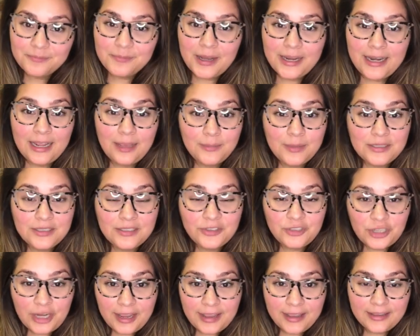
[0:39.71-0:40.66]
My name is
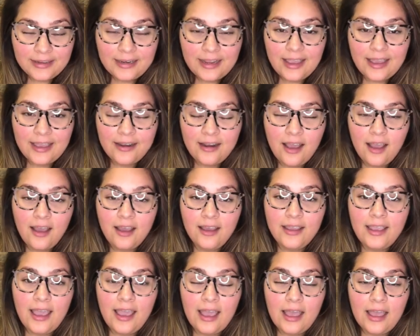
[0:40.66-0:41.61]
Jane and I
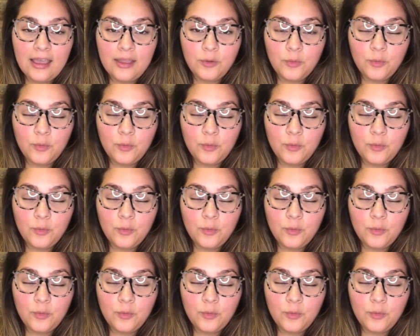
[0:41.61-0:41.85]
had